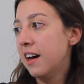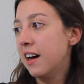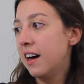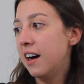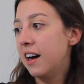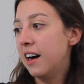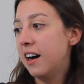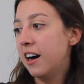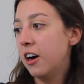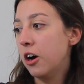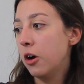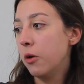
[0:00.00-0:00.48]

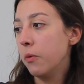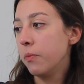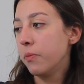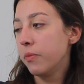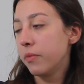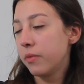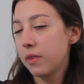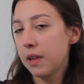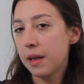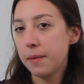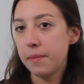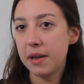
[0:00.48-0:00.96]

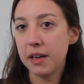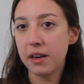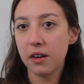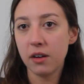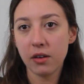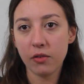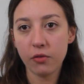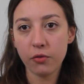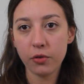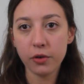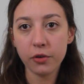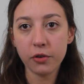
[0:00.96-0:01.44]
I
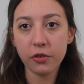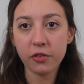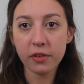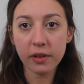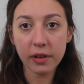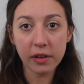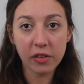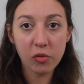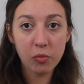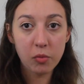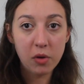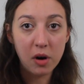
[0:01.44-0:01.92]
mean, first
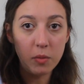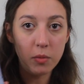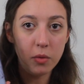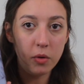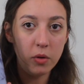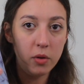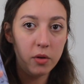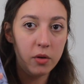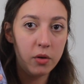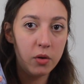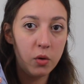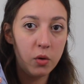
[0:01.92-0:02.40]
it's marble.